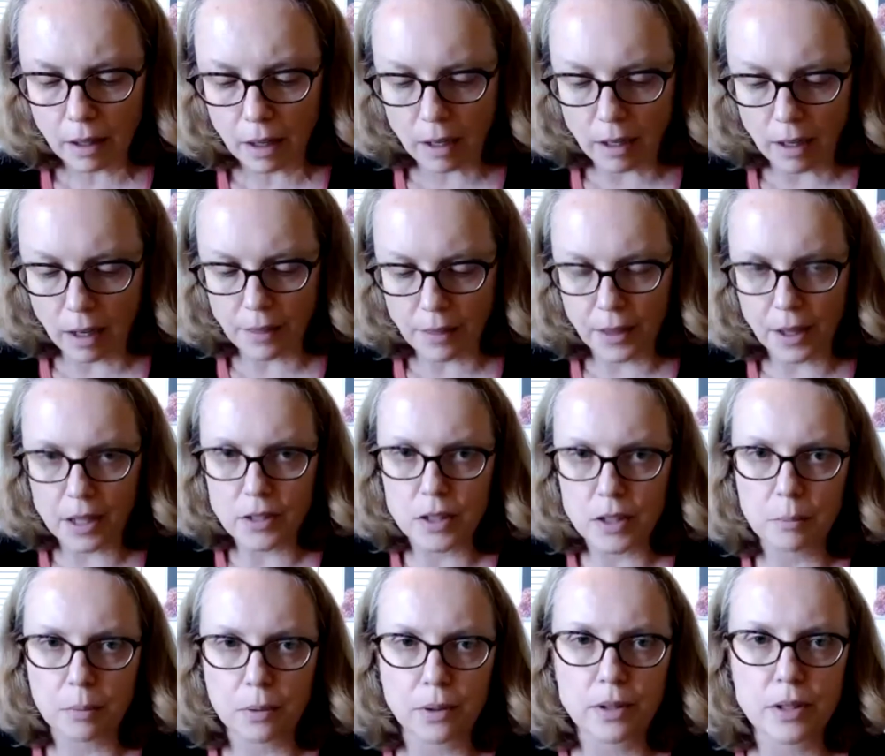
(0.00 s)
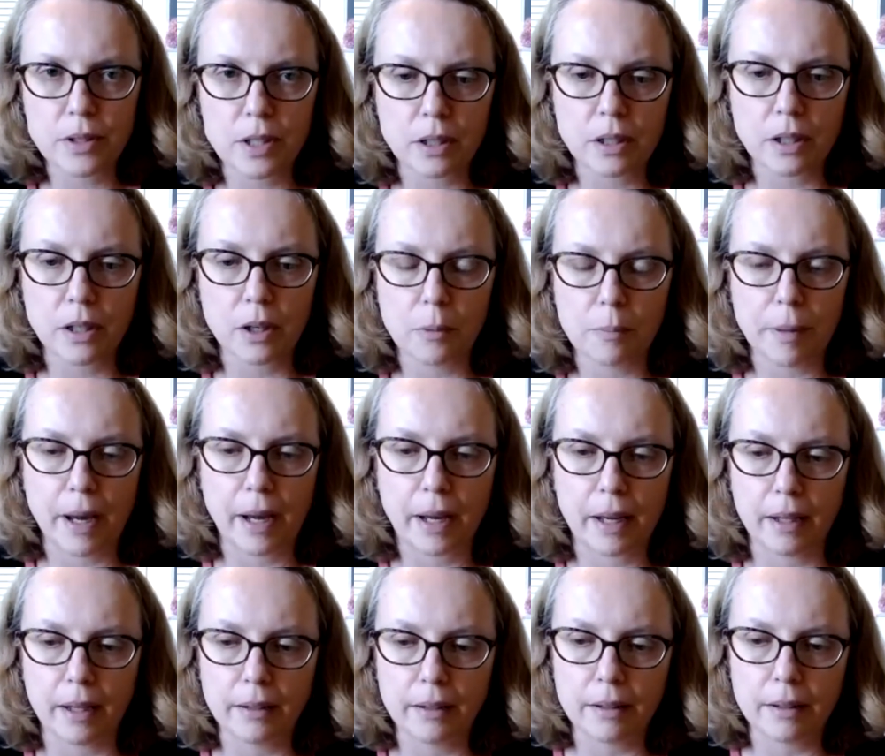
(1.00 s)
I think it's important to go back
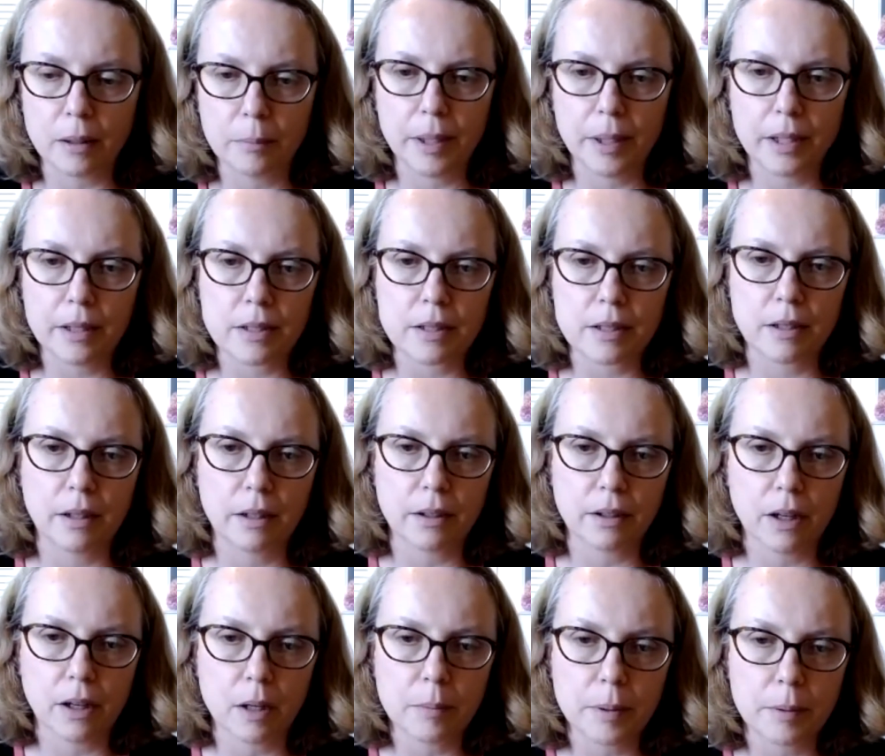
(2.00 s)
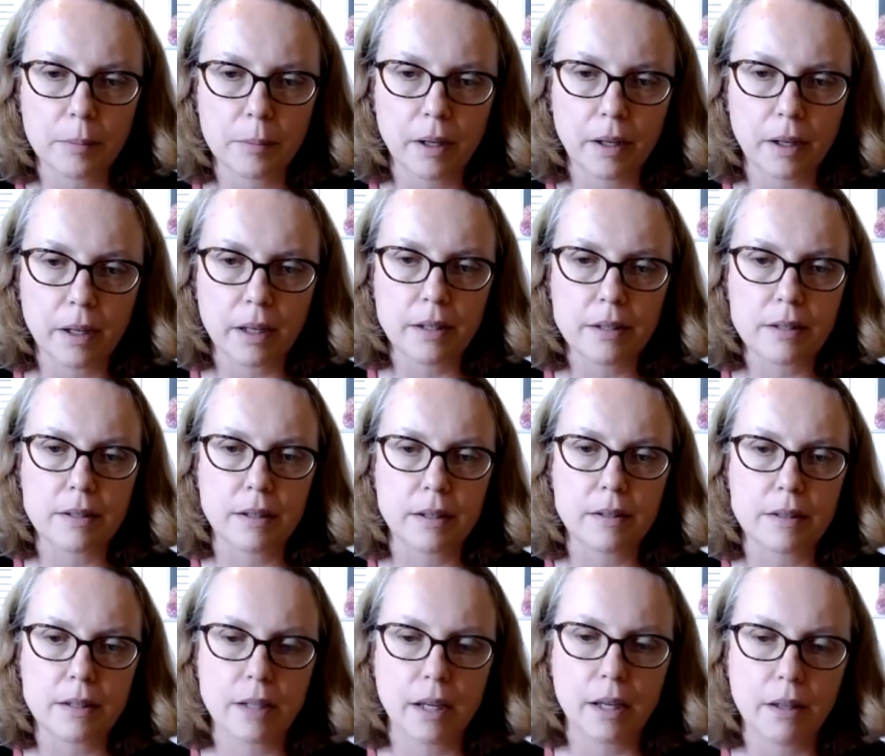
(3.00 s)
a little bit on carbon markets and
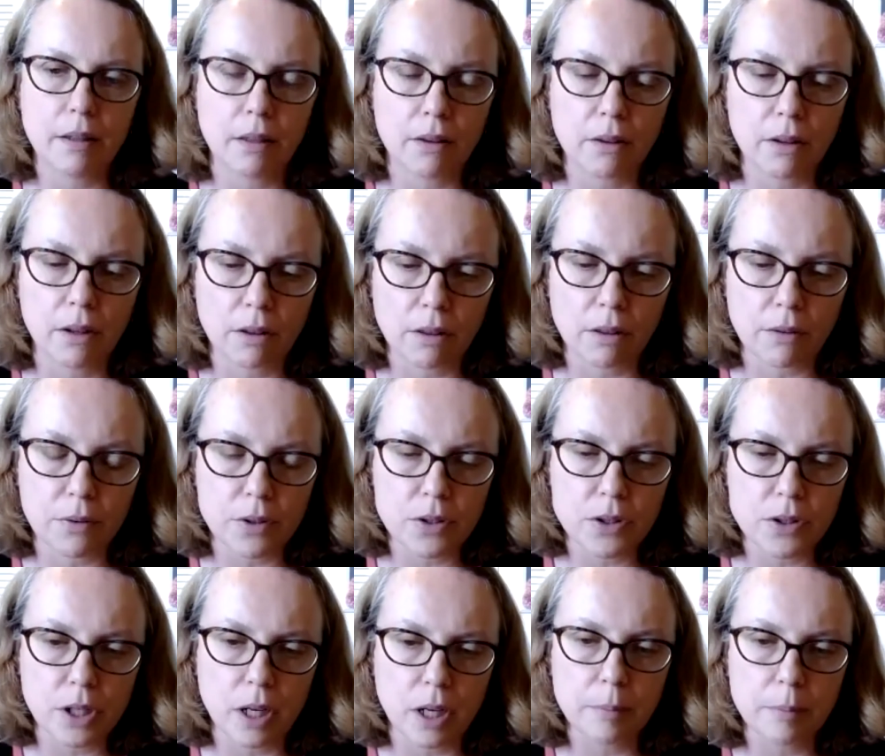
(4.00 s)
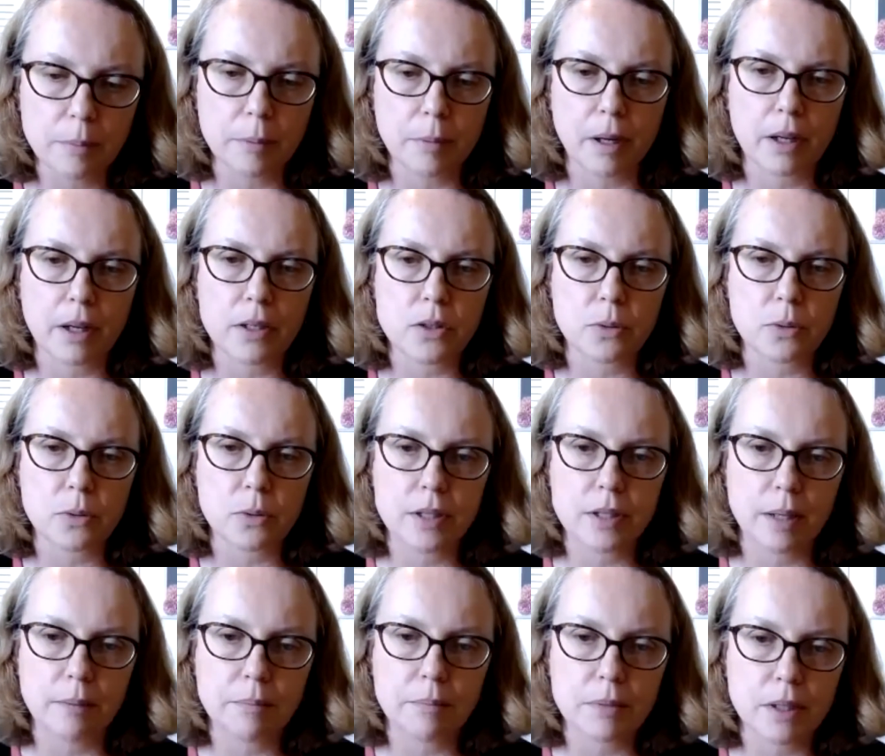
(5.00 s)
say that, you know, the first carbon markets were
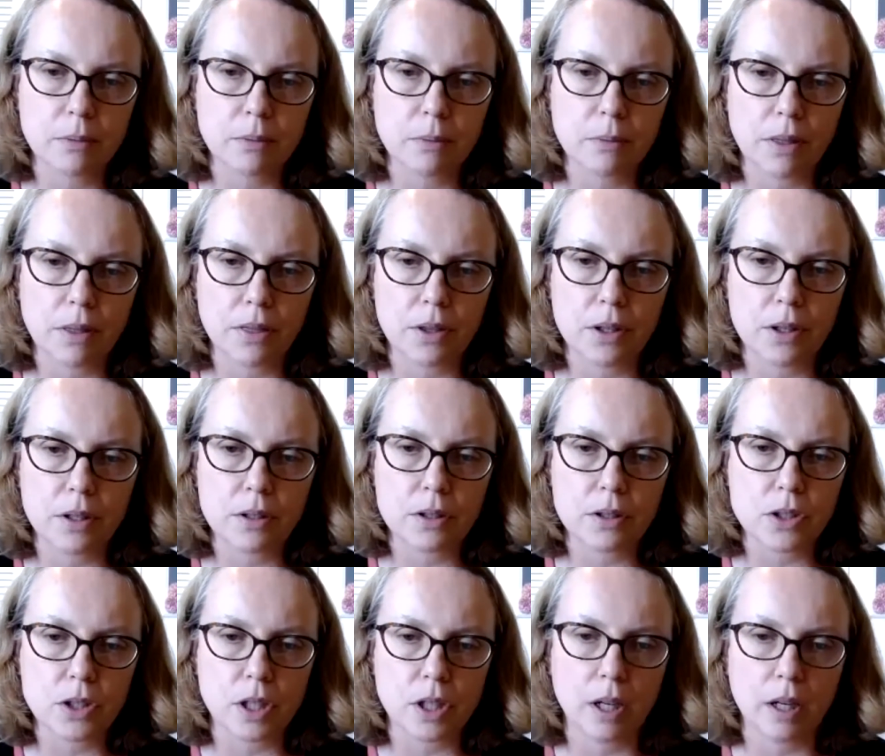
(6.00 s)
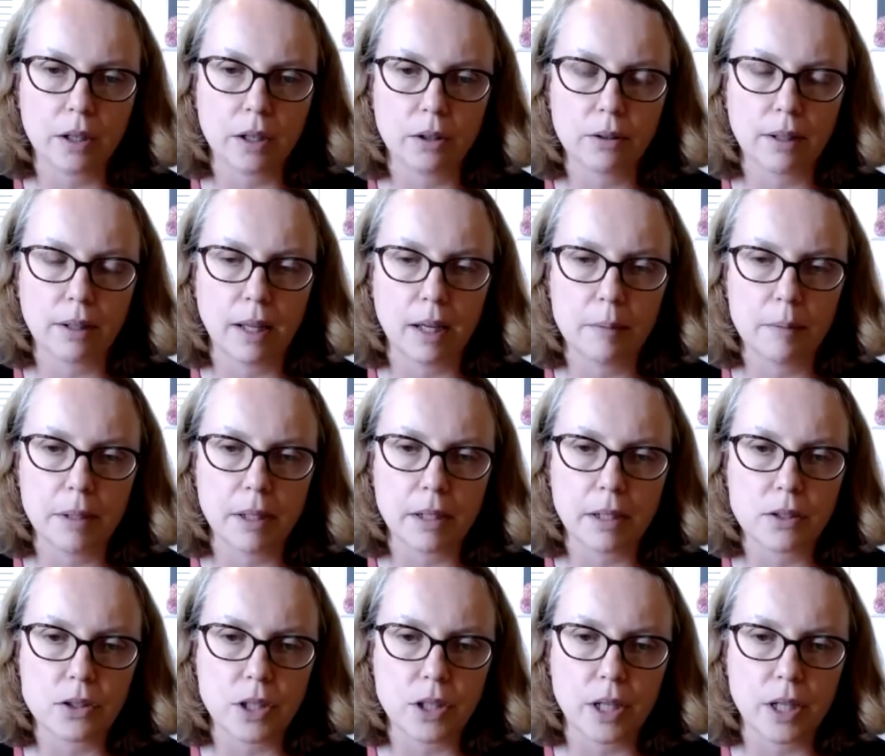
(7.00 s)
attempted with the Chicago Climate
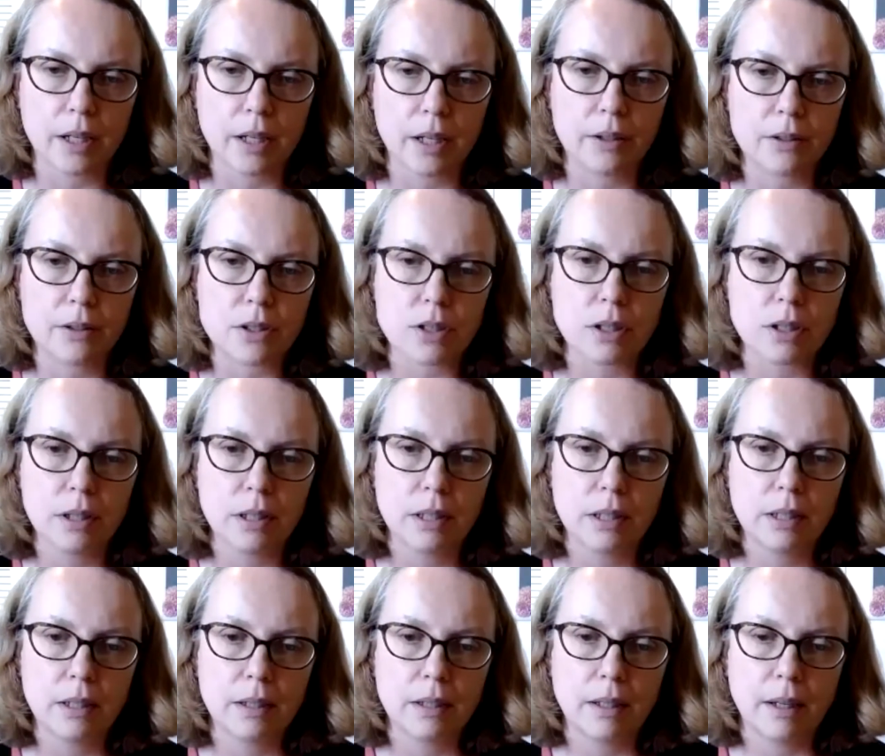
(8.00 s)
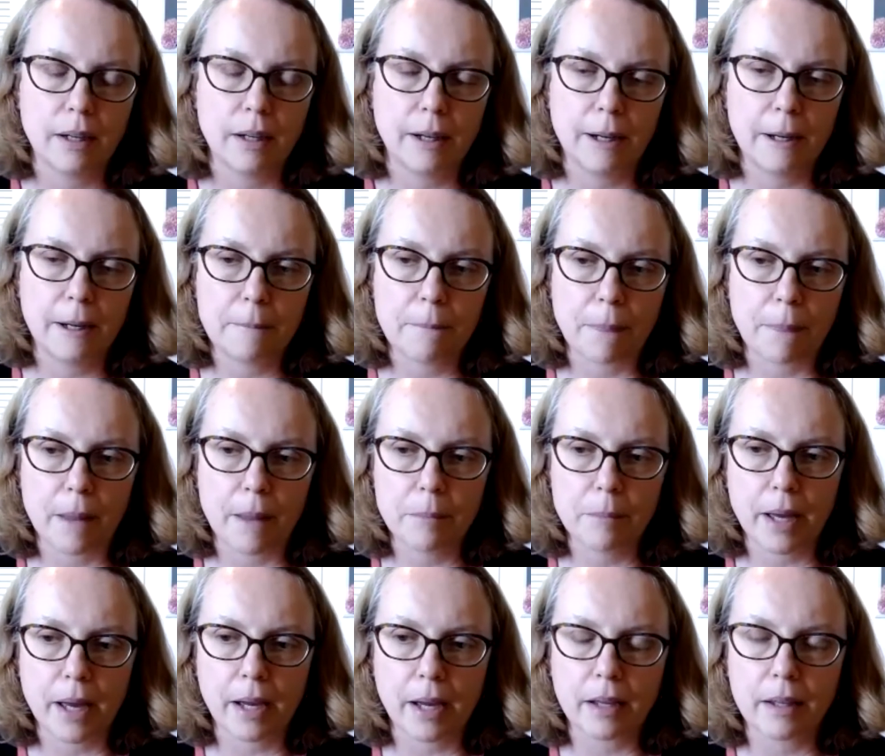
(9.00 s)
Exchange, and
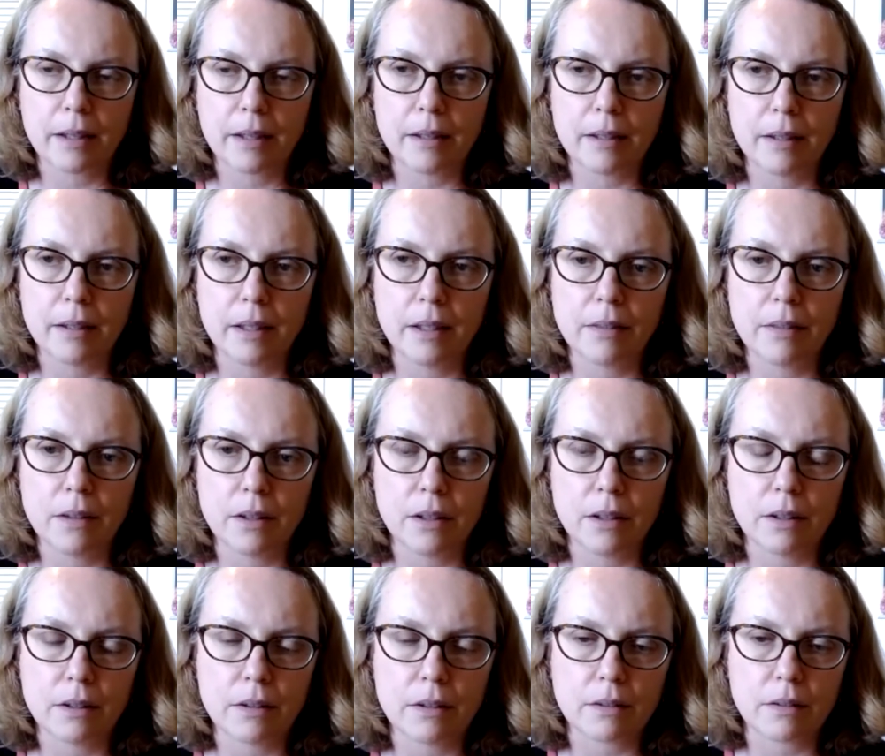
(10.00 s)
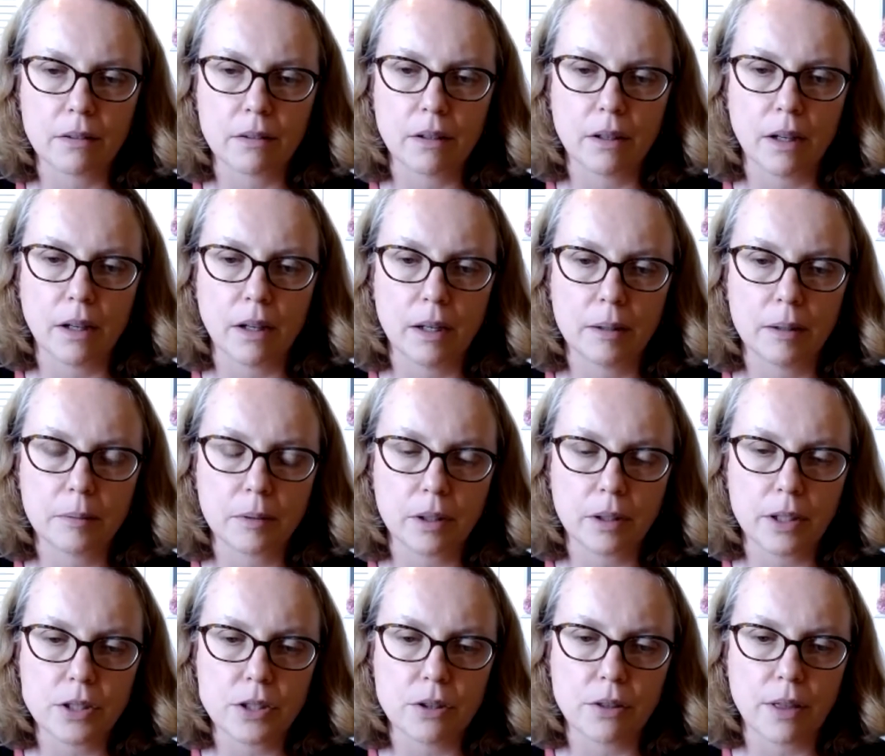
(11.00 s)
back in the
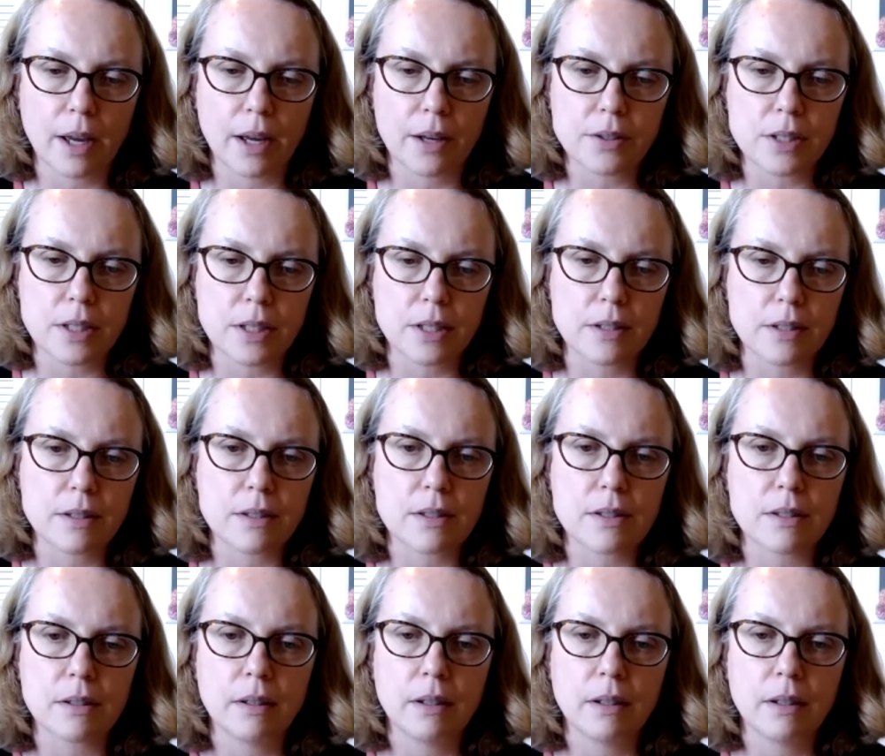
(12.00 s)
early 2000s,